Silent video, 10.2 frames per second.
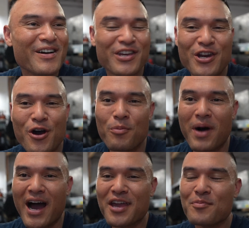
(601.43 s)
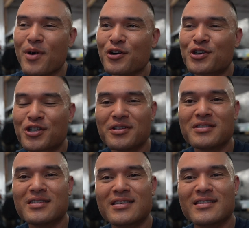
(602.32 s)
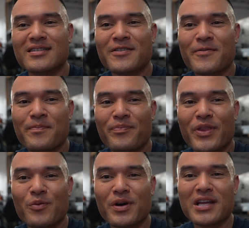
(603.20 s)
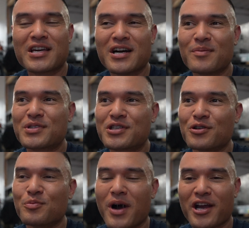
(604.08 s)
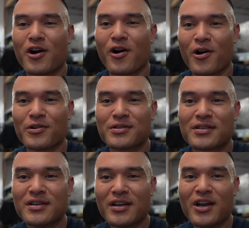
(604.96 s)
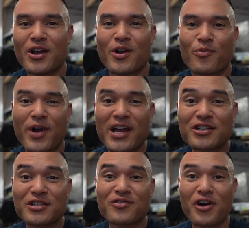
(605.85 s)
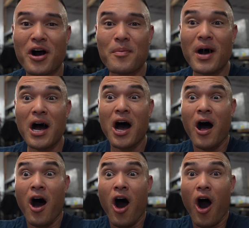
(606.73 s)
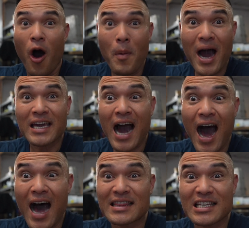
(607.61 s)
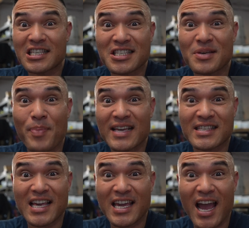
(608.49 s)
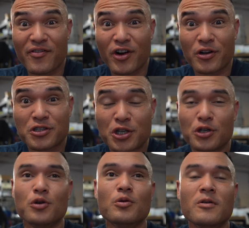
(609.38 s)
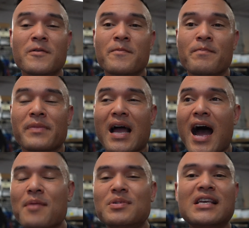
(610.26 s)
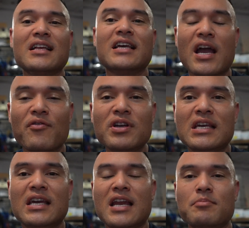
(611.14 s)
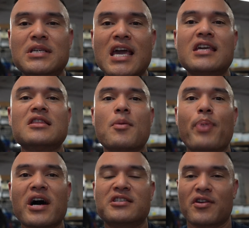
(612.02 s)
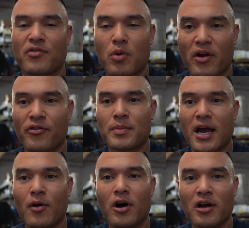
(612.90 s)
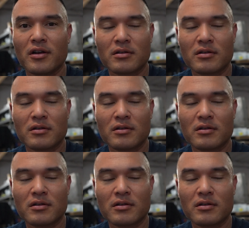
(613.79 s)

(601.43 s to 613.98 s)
My emotions when it comes to my cars ranges from, oh my God, this is the best thing ever, to I'm selling everything and I'm taking the bus everywhere from now on.